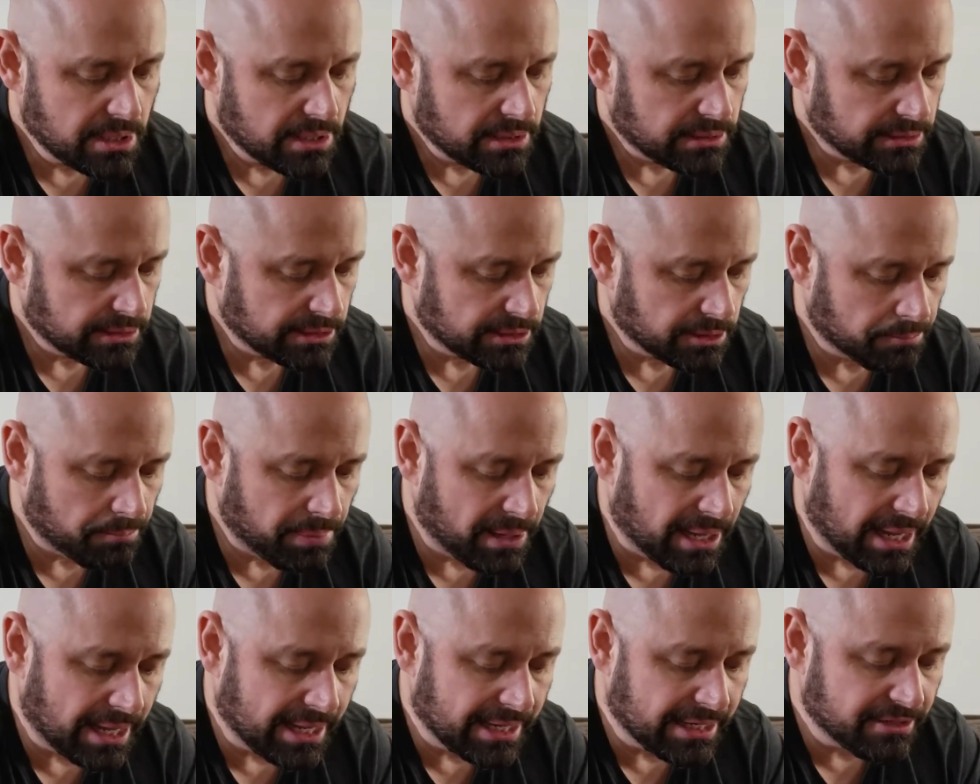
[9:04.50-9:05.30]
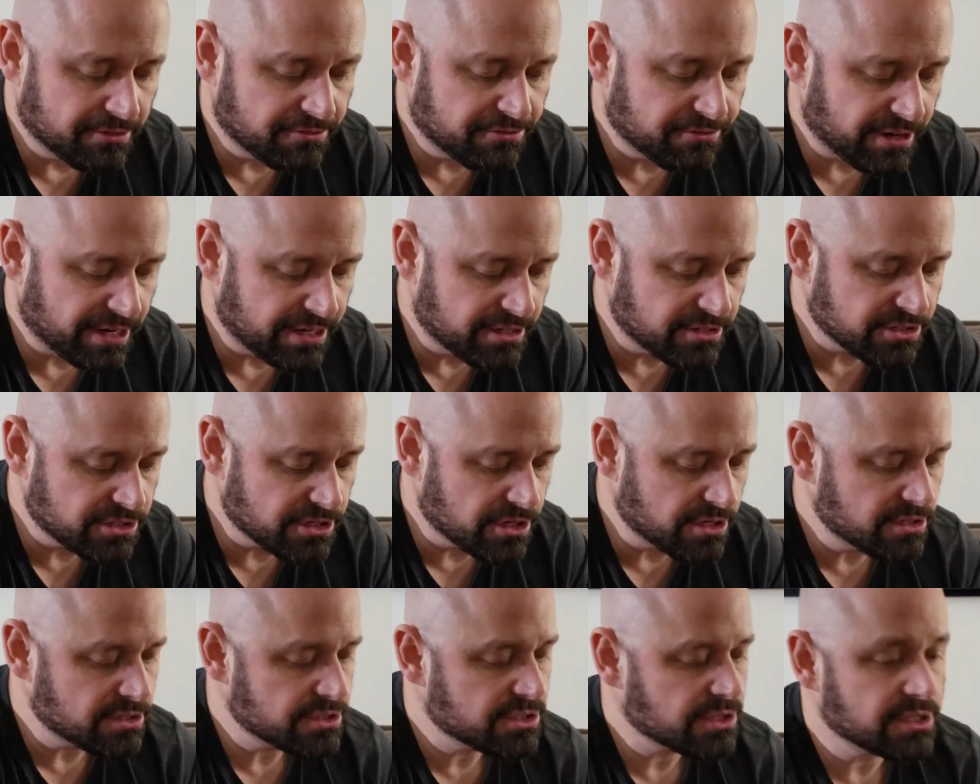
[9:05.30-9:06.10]
little pine fire
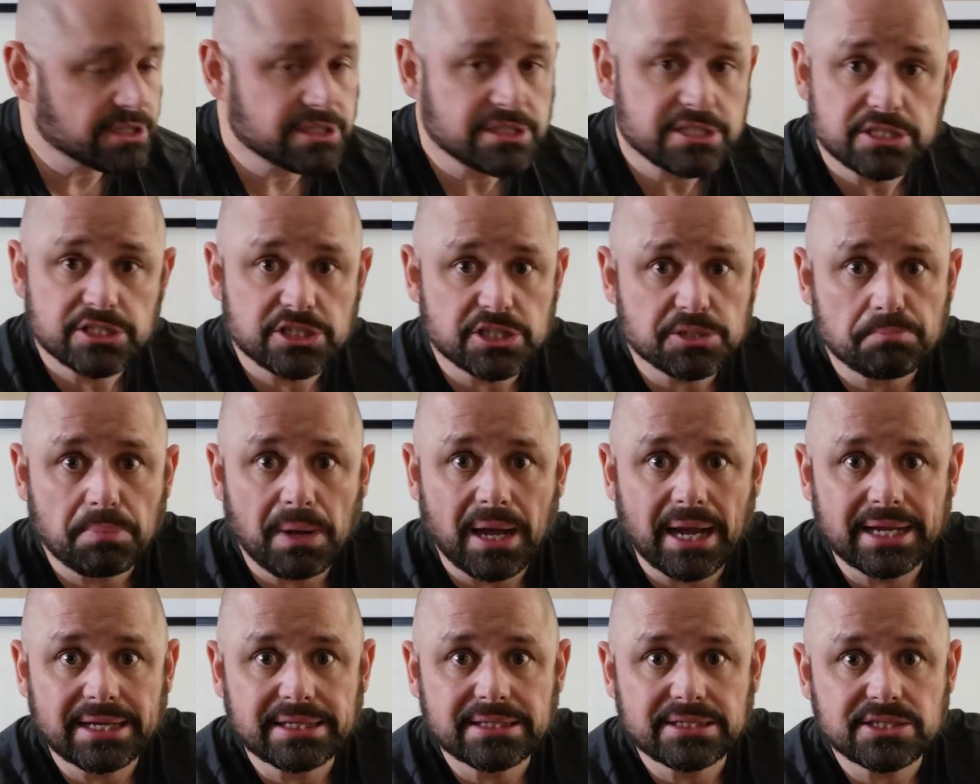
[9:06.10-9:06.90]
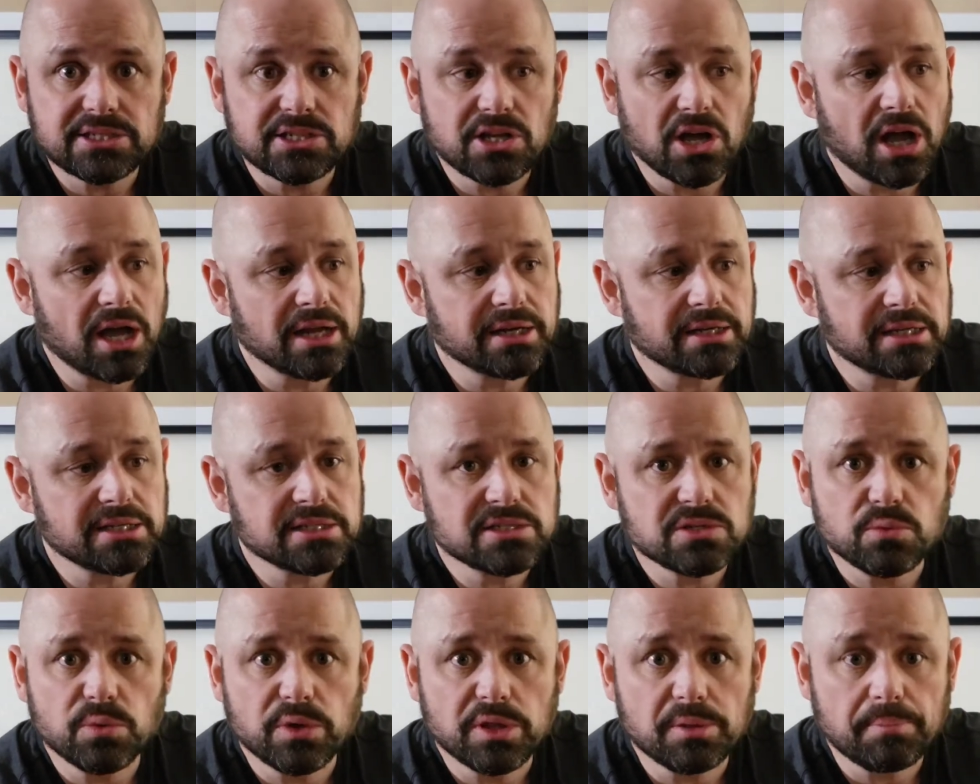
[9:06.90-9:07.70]
starters. So this is just pine
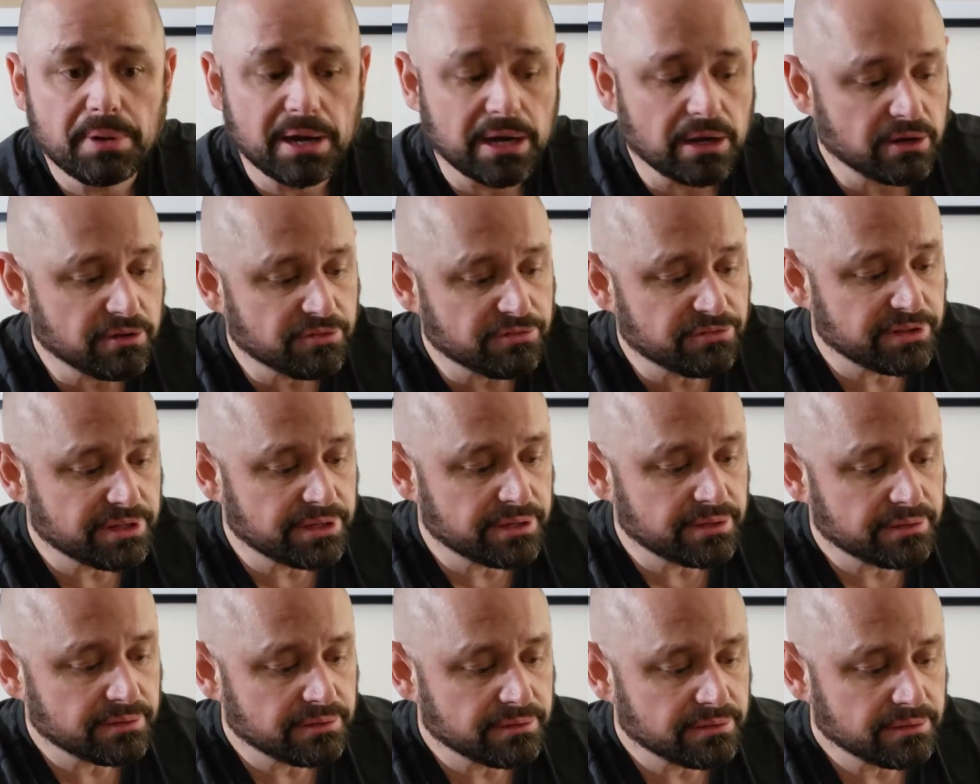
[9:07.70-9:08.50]
sawdust with paraffin.